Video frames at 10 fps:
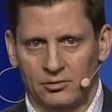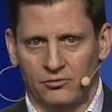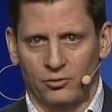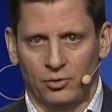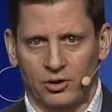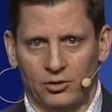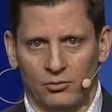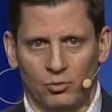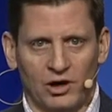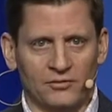for
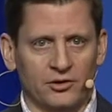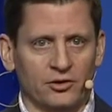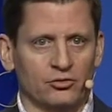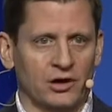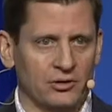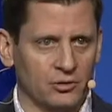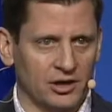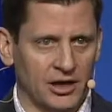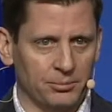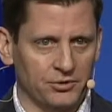whatever they're trying to
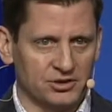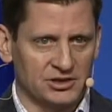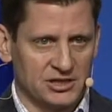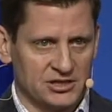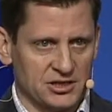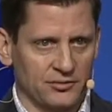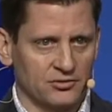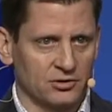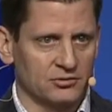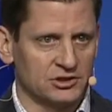accomplish? That's self
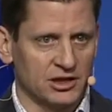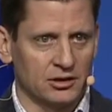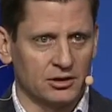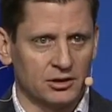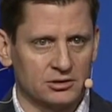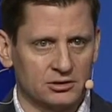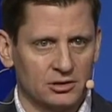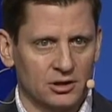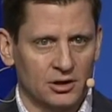service analytics.